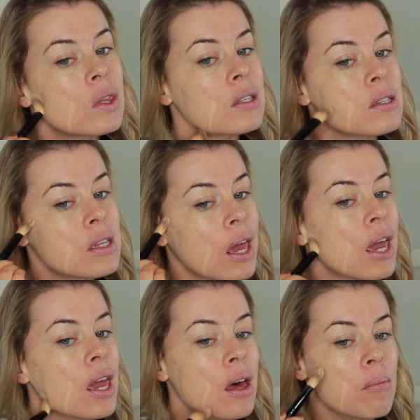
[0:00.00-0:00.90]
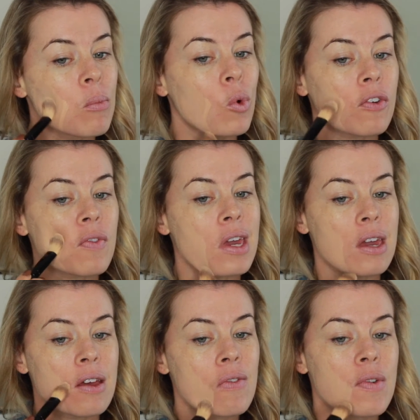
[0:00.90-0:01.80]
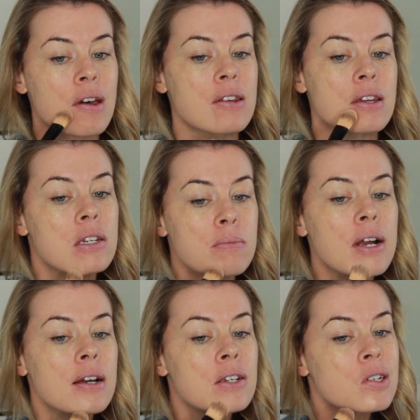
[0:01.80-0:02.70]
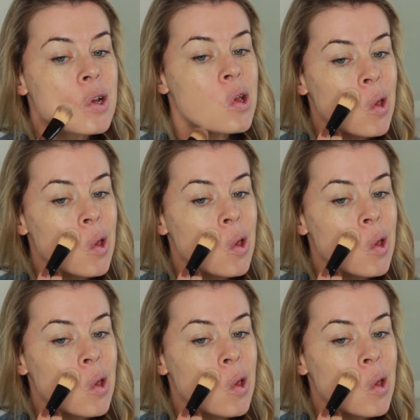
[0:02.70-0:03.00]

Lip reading: This is a Morphe foundation brush,